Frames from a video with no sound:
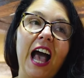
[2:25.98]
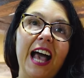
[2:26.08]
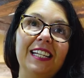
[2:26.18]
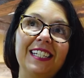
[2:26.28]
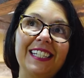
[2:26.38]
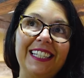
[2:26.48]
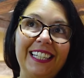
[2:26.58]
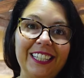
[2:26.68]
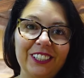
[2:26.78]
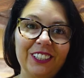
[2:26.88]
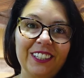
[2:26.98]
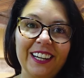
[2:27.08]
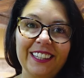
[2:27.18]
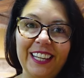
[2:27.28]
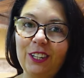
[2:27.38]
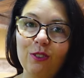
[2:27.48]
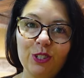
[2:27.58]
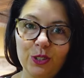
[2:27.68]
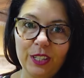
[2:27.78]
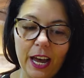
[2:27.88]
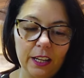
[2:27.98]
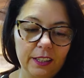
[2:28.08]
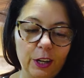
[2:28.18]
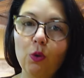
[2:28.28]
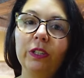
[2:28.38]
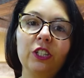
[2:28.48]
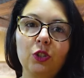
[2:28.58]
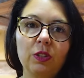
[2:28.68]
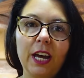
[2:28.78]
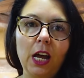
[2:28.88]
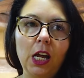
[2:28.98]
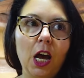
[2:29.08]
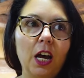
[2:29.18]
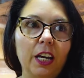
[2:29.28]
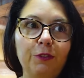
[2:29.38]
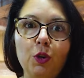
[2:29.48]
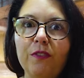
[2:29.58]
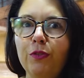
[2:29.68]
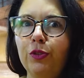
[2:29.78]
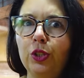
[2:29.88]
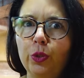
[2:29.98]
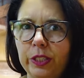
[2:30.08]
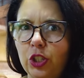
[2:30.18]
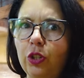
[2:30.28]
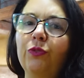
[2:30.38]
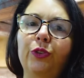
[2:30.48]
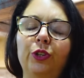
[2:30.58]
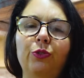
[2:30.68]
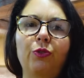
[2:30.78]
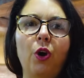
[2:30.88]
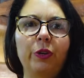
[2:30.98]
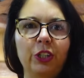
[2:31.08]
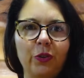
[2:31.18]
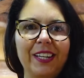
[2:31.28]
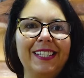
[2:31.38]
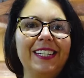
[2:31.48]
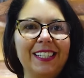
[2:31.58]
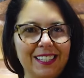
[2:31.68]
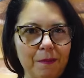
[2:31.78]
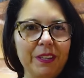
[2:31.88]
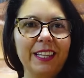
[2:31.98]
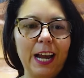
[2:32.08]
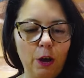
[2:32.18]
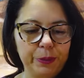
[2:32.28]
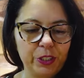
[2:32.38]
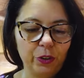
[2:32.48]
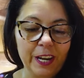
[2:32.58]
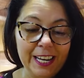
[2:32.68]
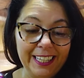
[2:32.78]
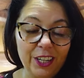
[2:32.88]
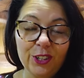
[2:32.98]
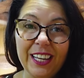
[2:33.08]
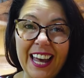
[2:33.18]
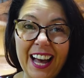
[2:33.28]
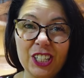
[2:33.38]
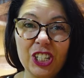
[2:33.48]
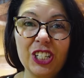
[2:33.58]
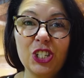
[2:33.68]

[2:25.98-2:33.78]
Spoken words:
And here, they don't do that. They only do that if you have a flu. It's good for your throat. You know, they see it as something that helps you. Here, they actually